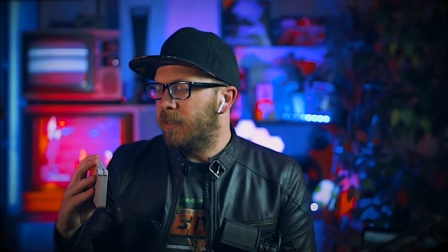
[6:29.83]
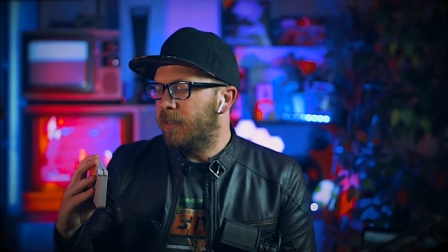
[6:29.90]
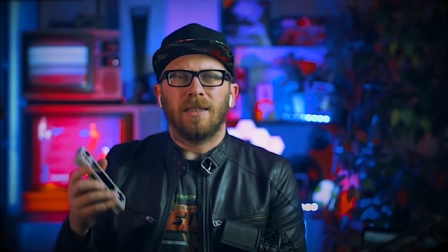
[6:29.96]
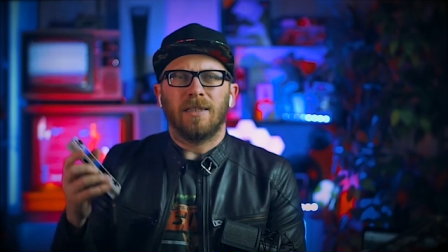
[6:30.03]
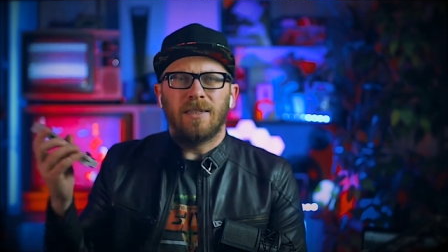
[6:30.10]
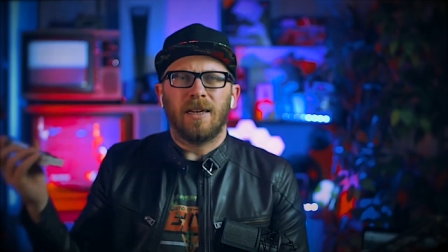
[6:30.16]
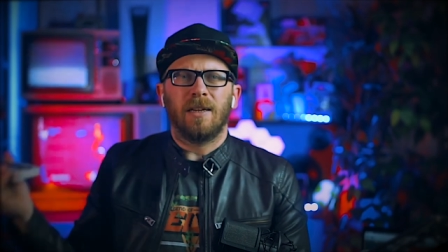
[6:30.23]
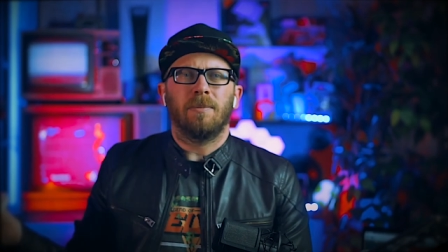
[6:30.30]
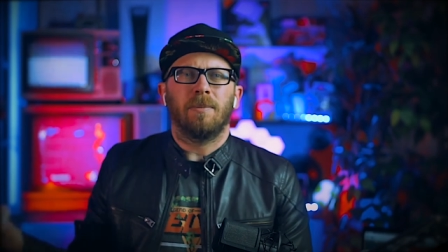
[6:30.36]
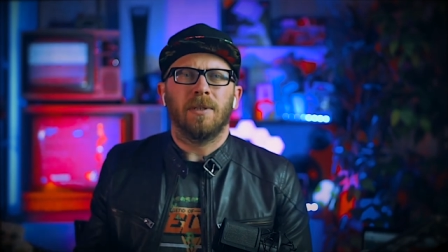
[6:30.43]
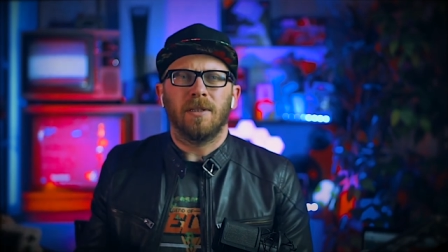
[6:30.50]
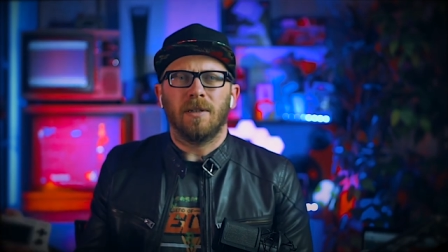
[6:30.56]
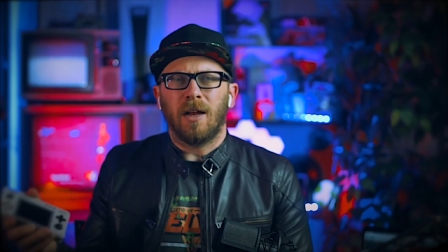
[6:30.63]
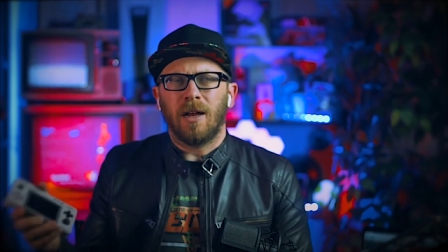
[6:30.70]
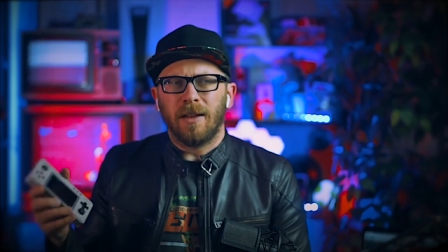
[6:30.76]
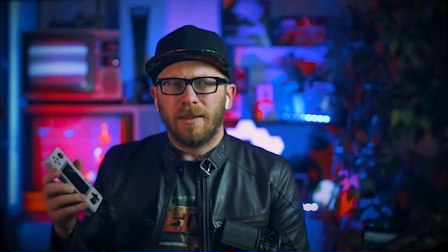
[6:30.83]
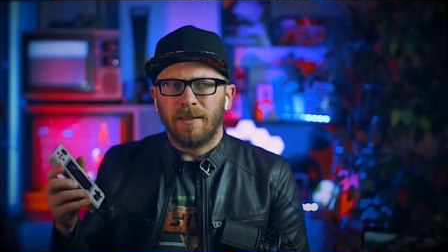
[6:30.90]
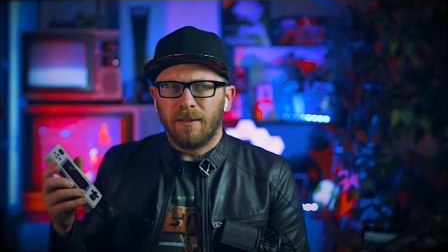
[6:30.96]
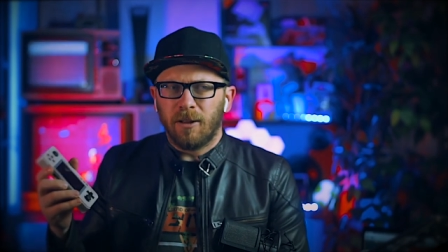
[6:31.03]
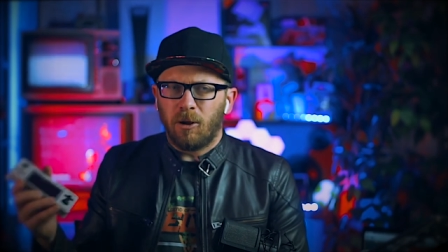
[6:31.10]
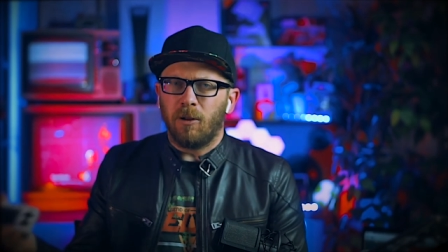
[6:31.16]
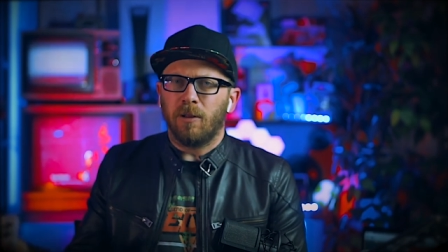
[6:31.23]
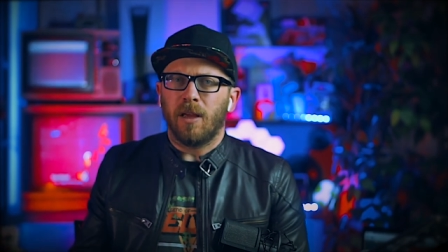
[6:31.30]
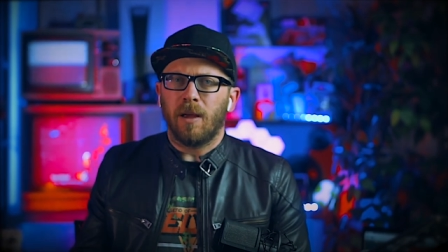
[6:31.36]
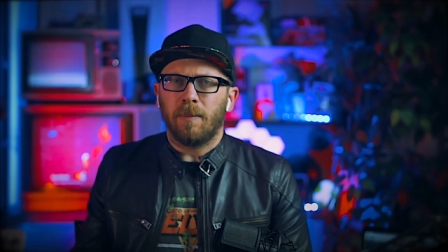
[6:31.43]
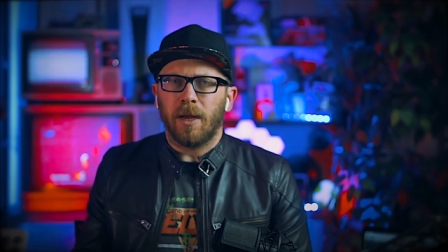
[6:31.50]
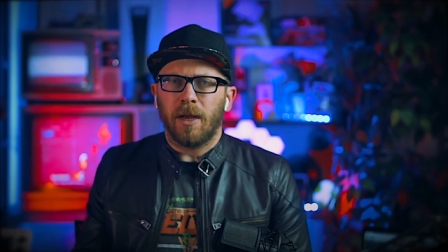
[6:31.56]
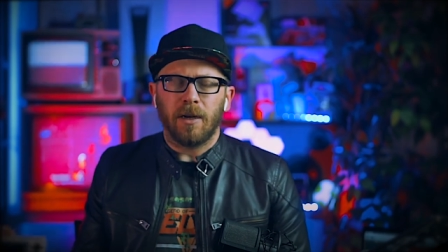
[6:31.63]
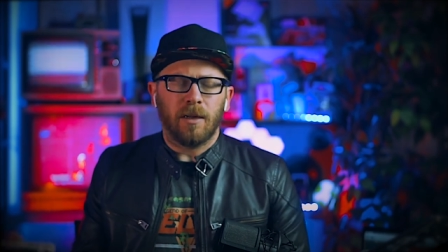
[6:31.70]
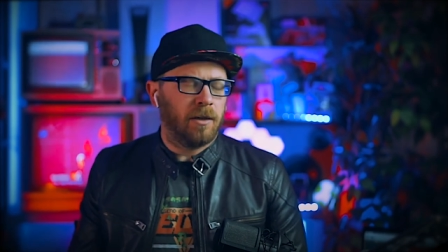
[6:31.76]
the setup is not all that
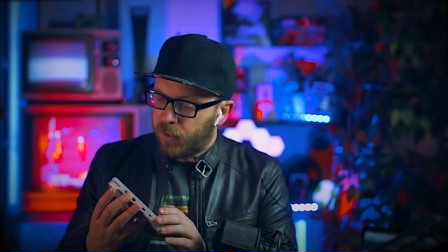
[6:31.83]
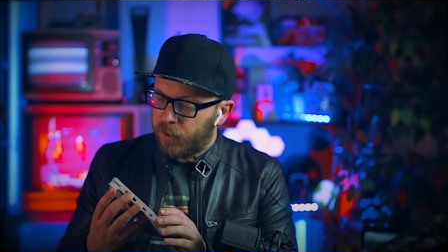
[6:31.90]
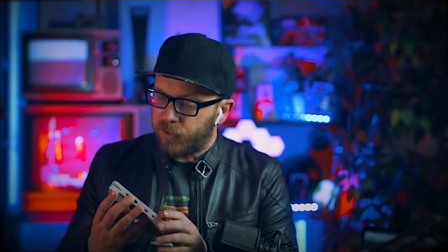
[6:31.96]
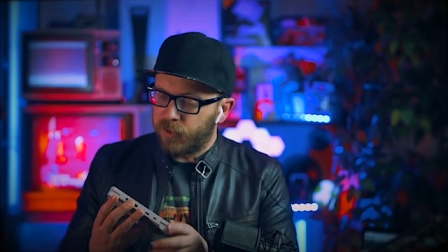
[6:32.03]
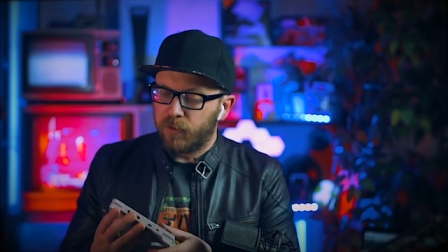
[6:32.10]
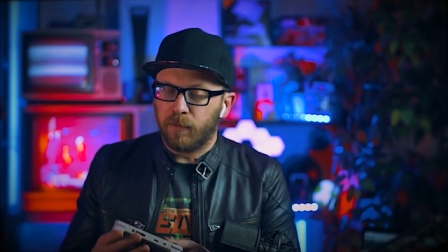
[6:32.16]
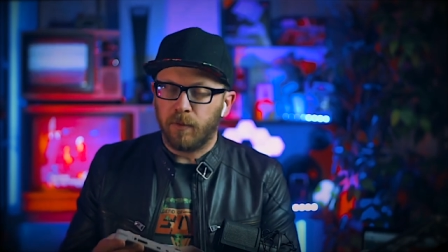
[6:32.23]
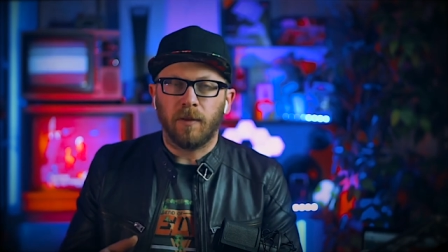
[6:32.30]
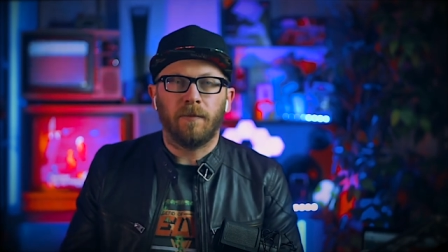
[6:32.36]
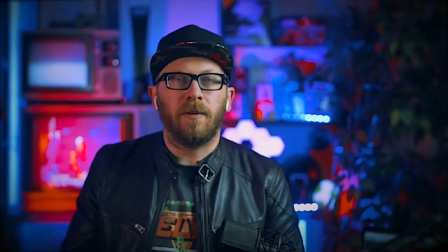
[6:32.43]
bad. Also, the